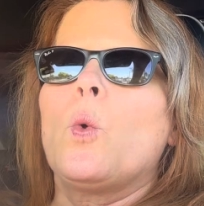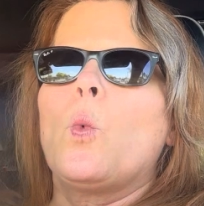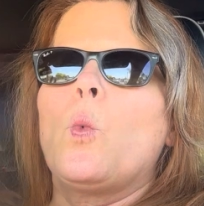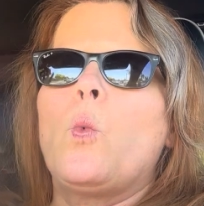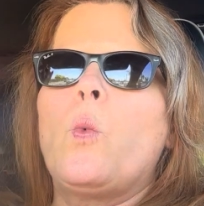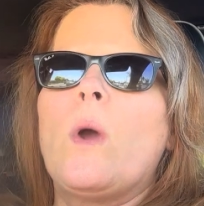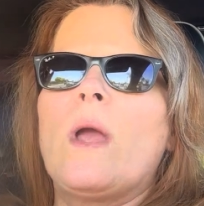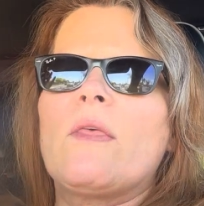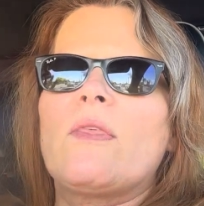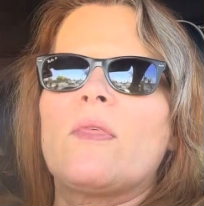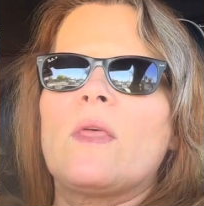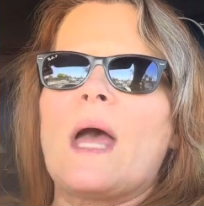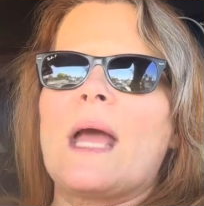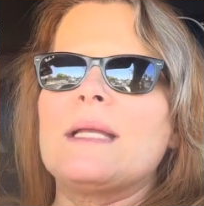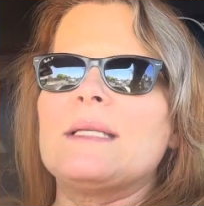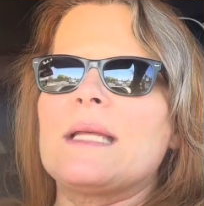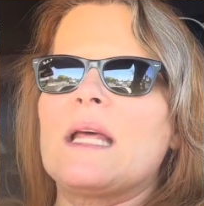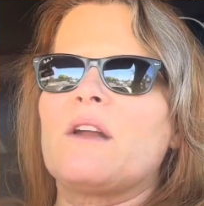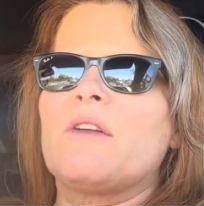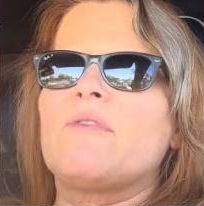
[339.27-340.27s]
with
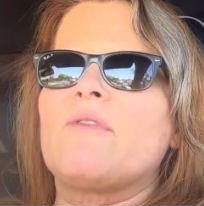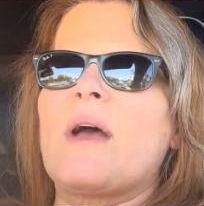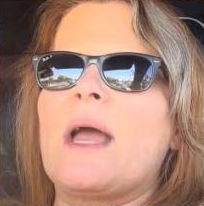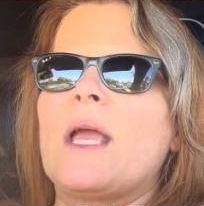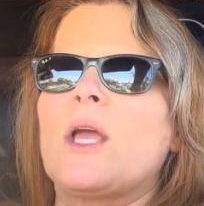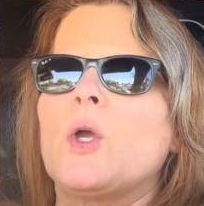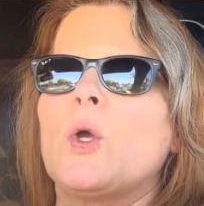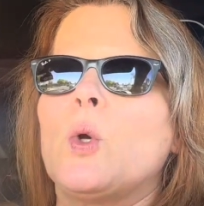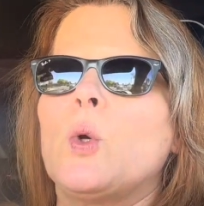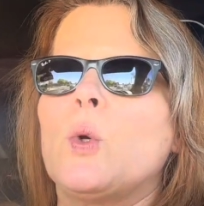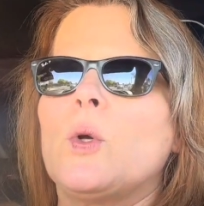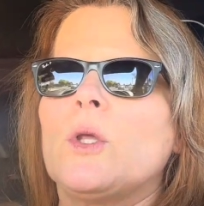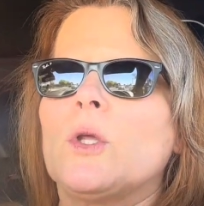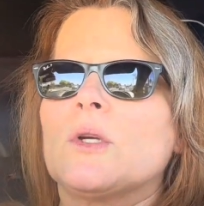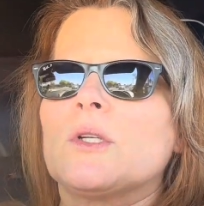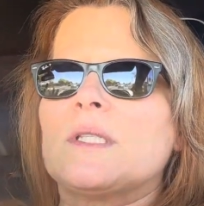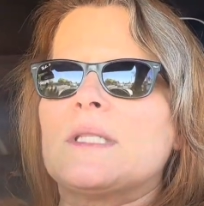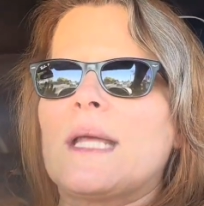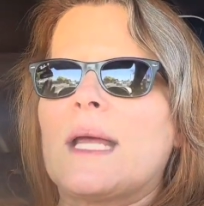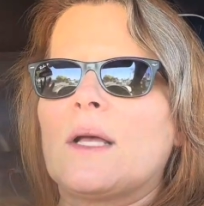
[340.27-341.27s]
identifying who
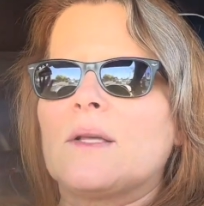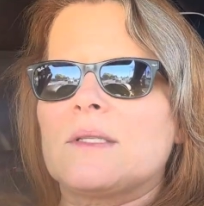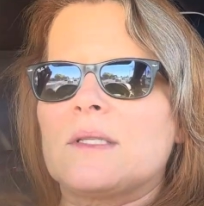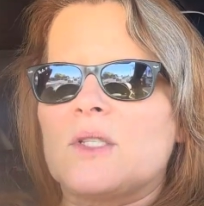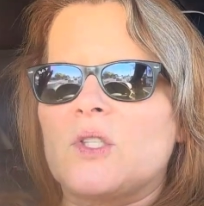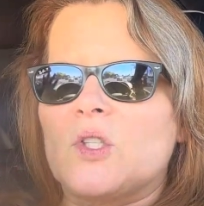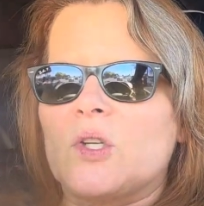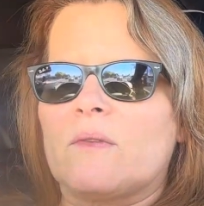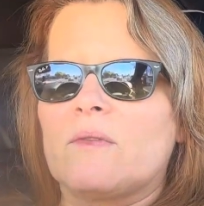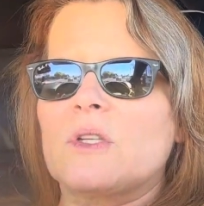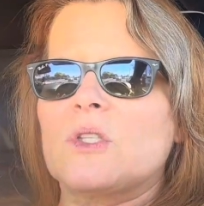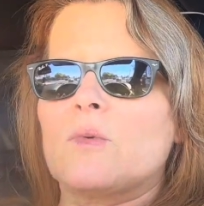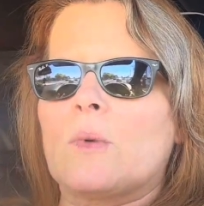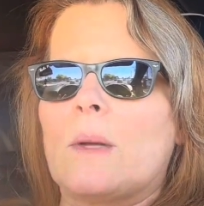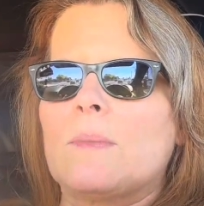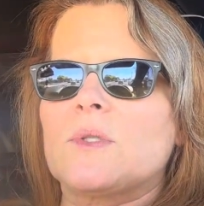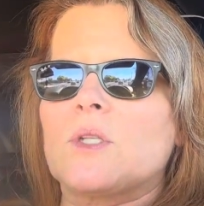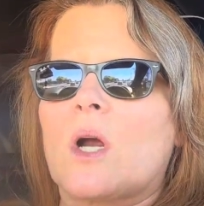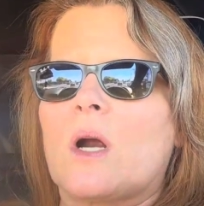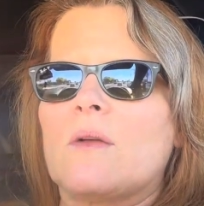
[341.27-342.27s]
your sales and service
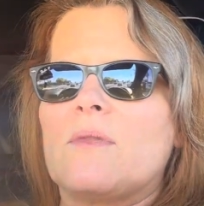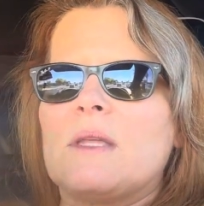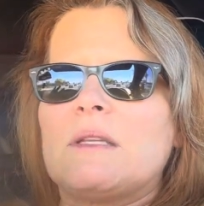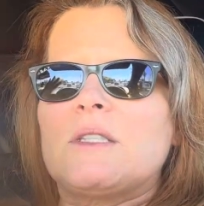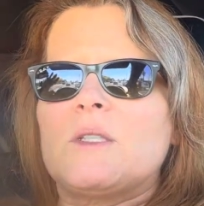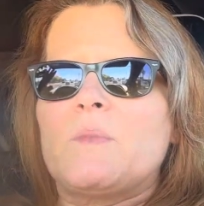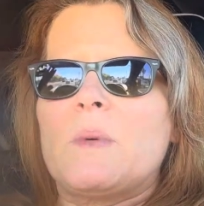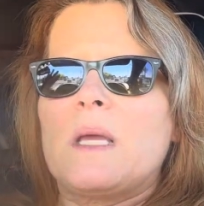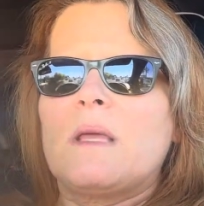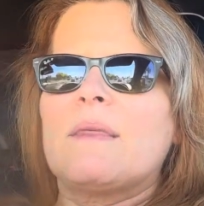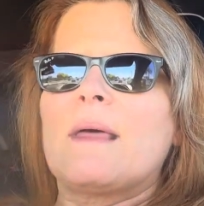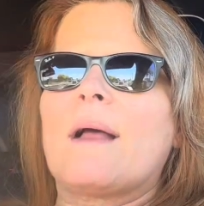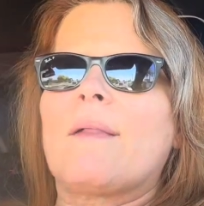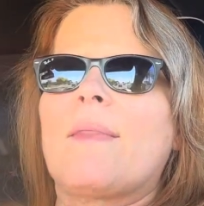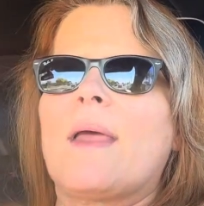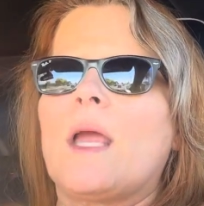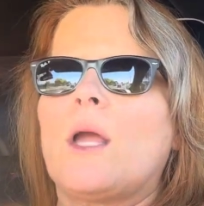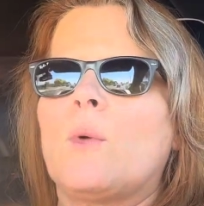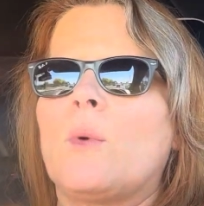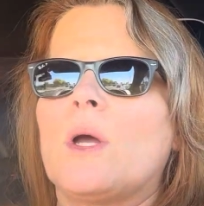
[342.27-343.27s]
reps are that speak
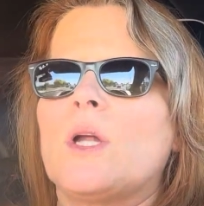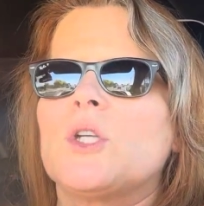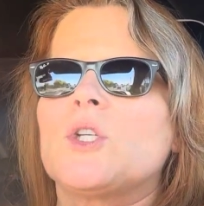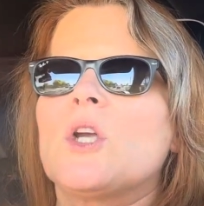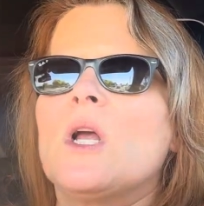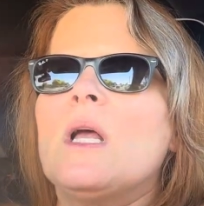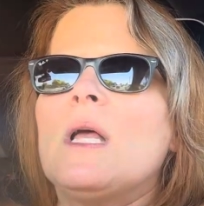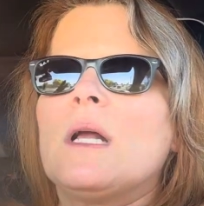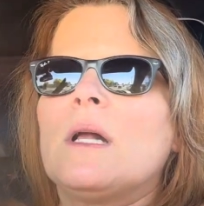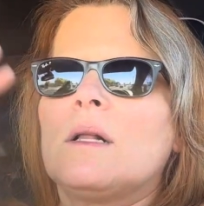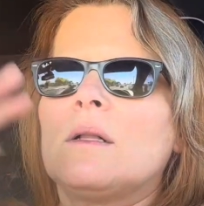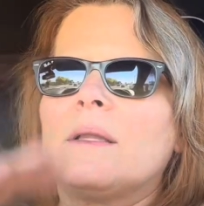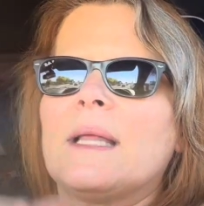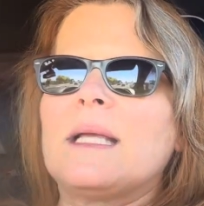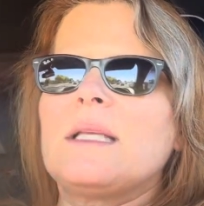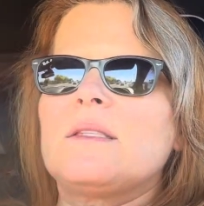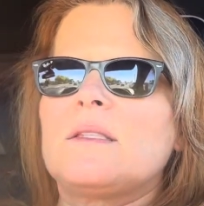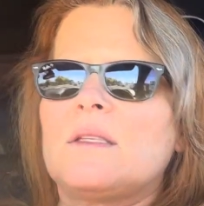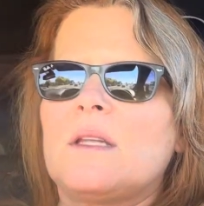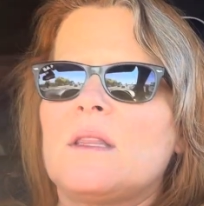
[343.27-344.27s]
that language,
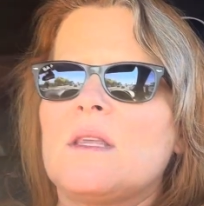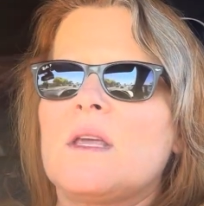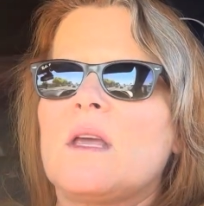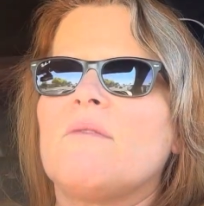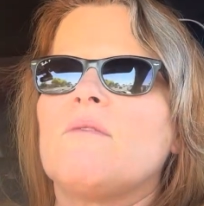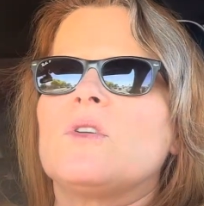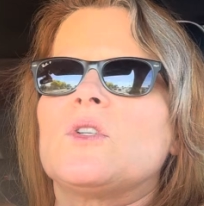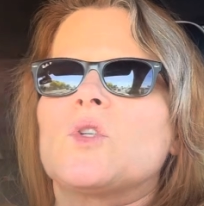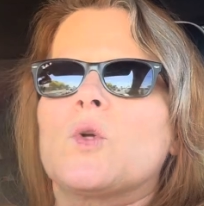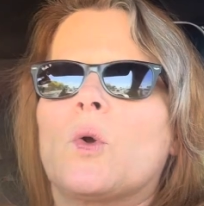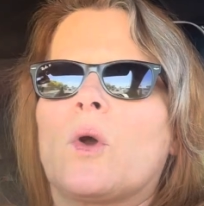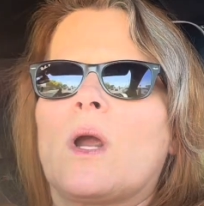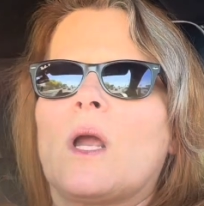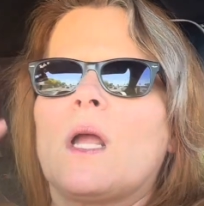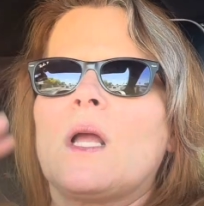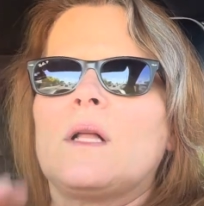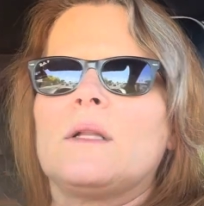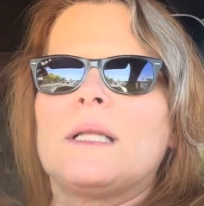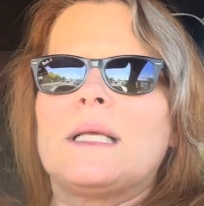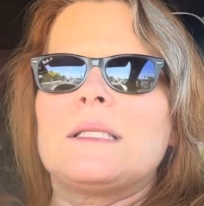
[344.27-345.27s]
clicks to the
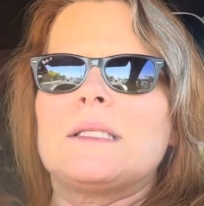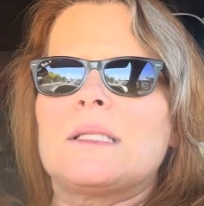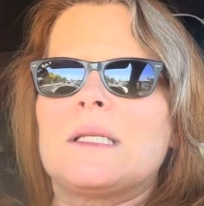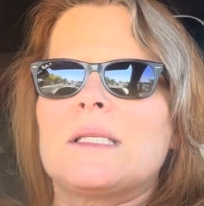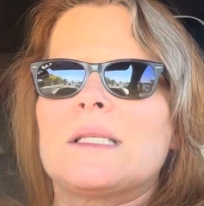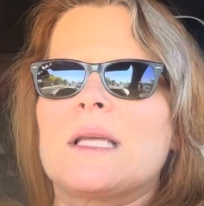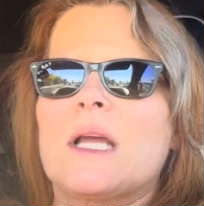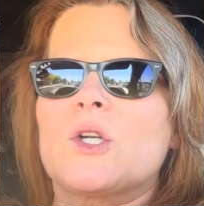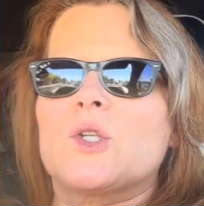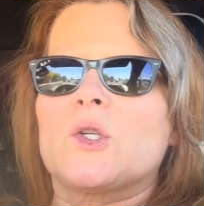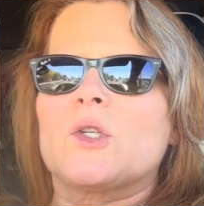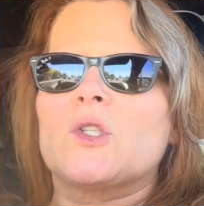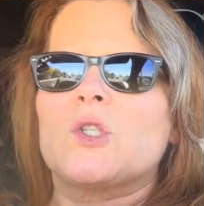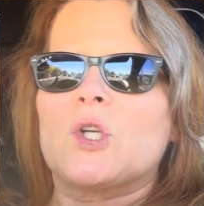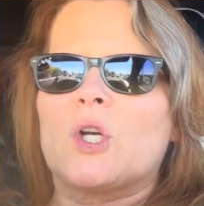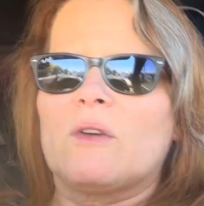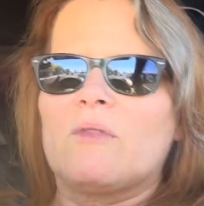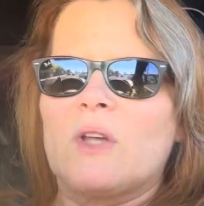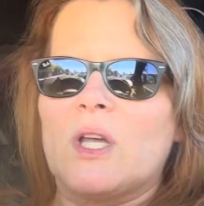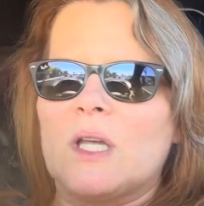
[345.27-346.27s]
inventory, clicks to schedule
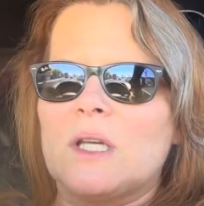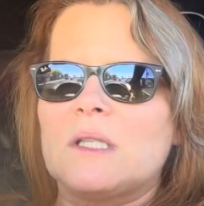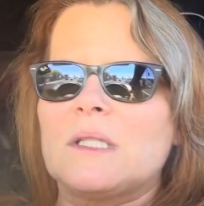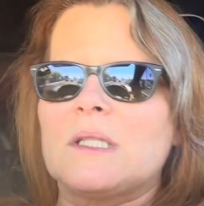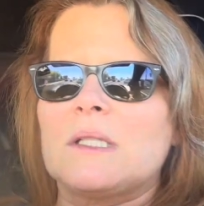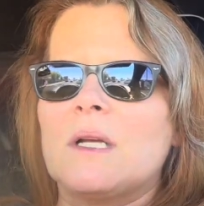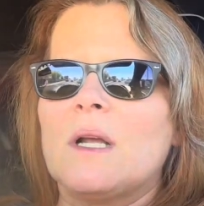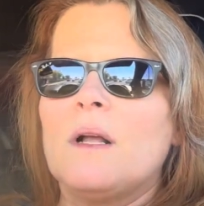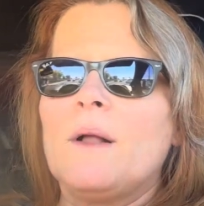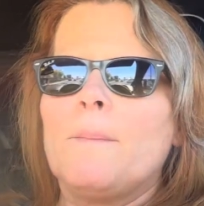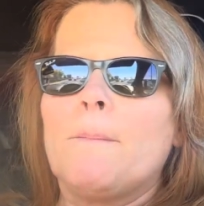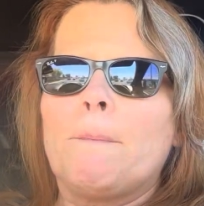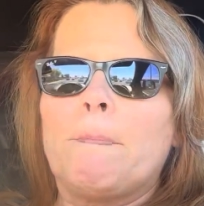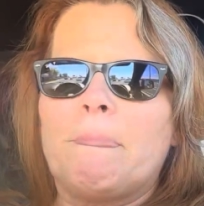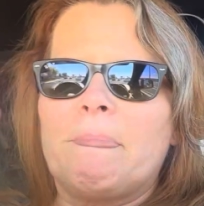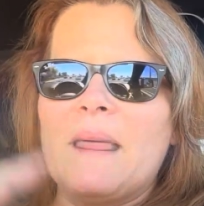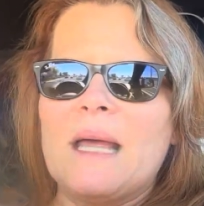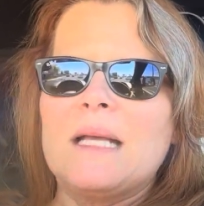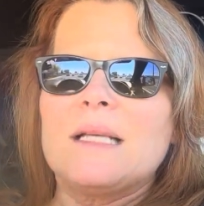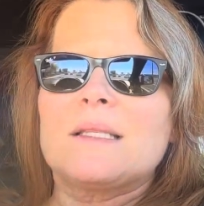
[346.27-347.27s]
service,
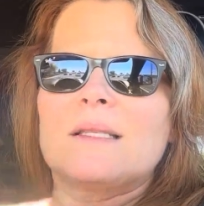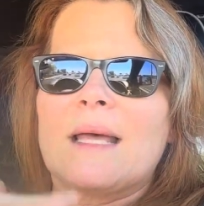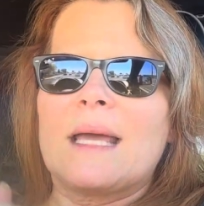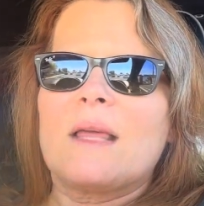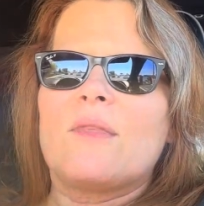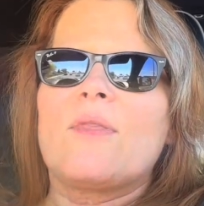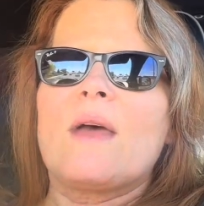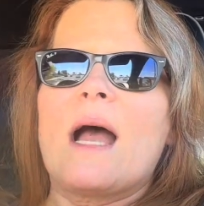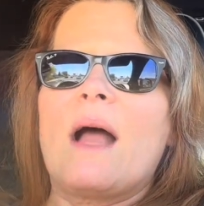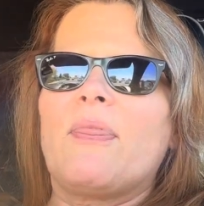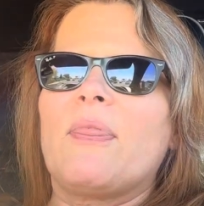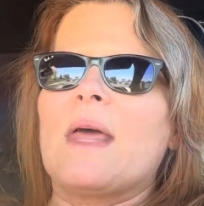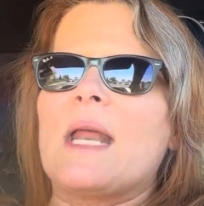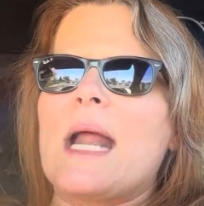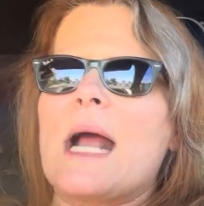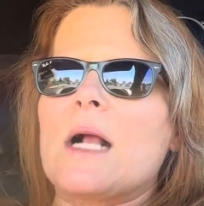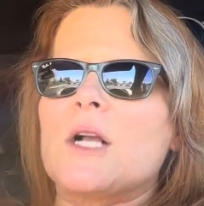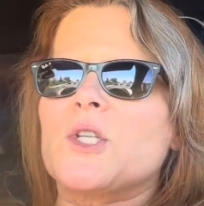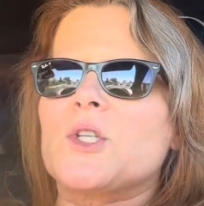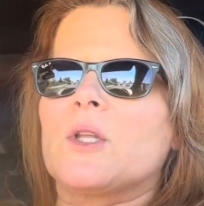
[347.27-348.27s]
things like that
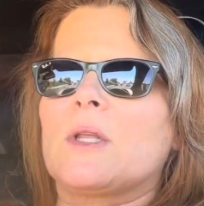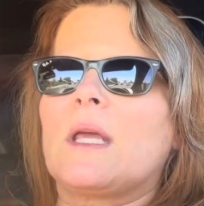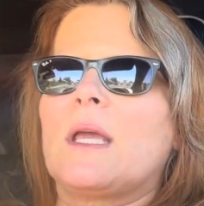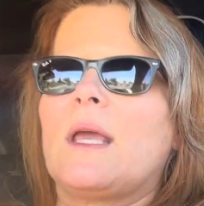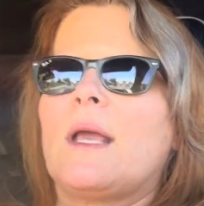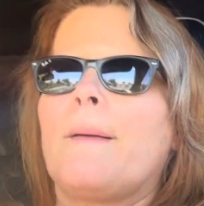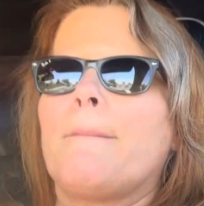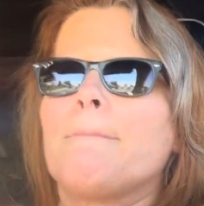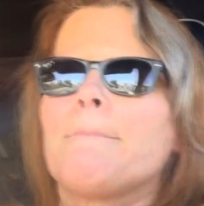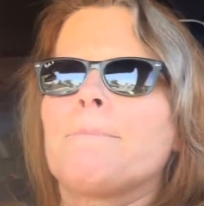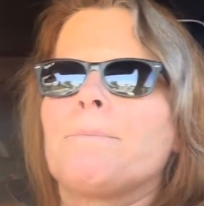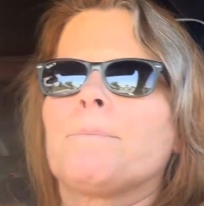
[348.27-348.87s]
actually